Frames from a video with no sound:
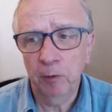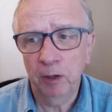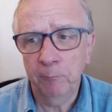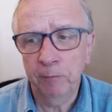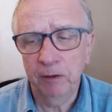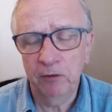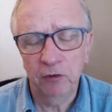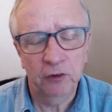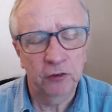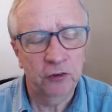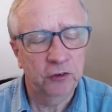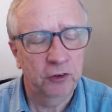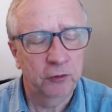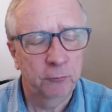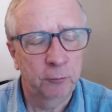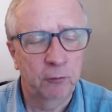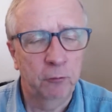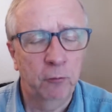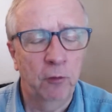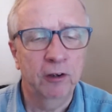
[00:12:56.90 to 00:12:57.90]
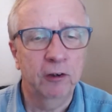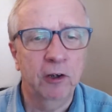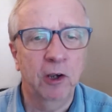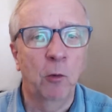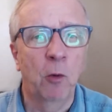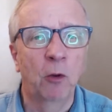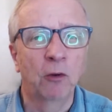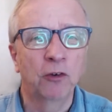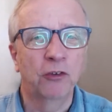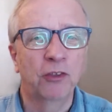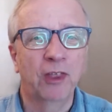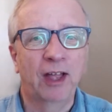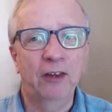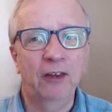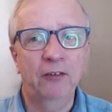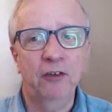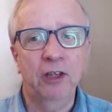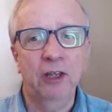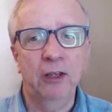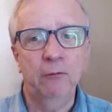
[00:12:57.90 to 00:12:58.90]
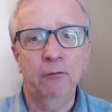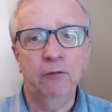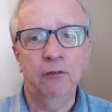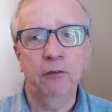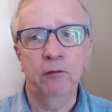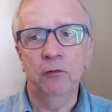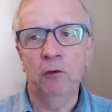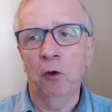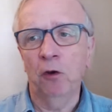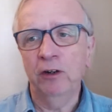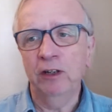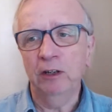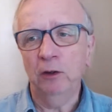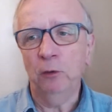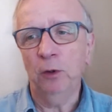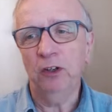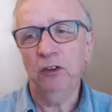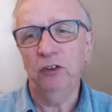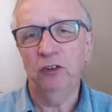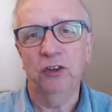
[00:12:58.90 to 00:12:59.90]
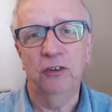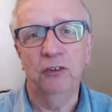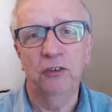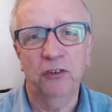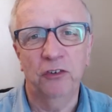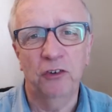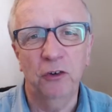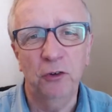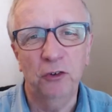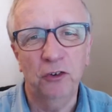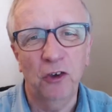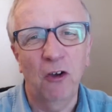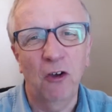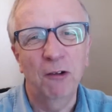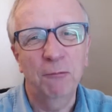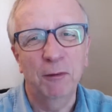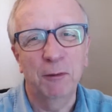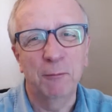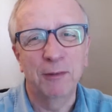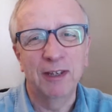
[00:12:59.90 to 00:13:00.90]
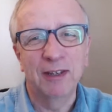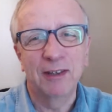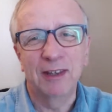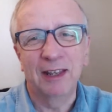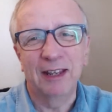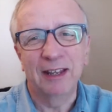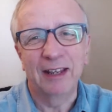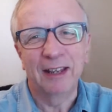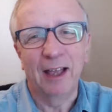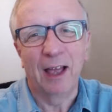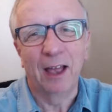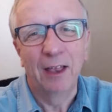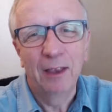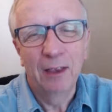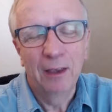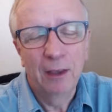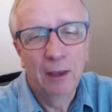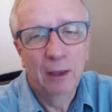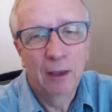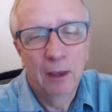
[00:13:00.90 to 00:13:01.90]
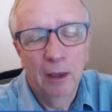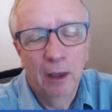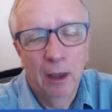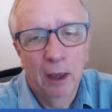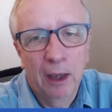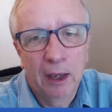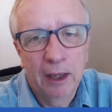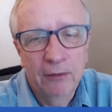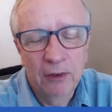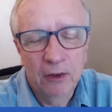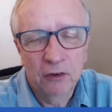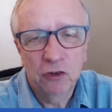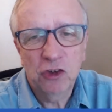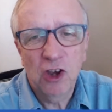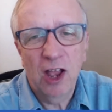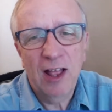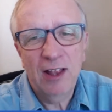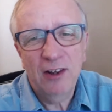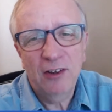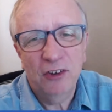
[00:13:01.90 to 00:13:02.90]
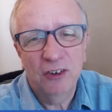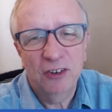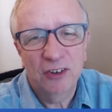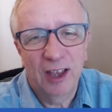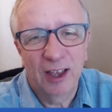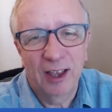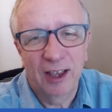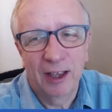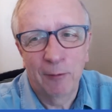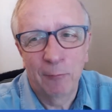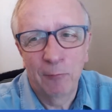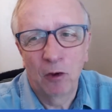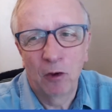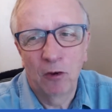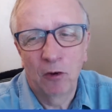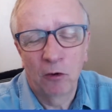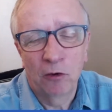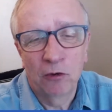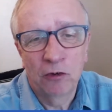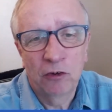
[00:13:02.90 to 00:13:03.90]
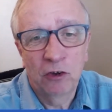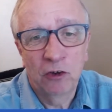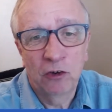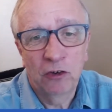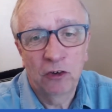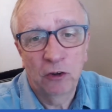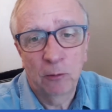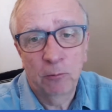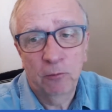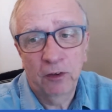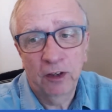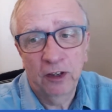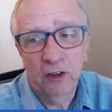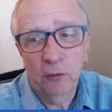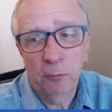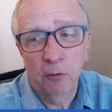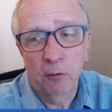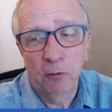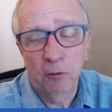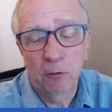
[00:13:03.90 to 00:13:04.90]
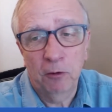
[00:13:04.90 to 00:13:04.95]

just before I go on to that, if you've got any questions, do type them in the chat on YouTube, Facebook,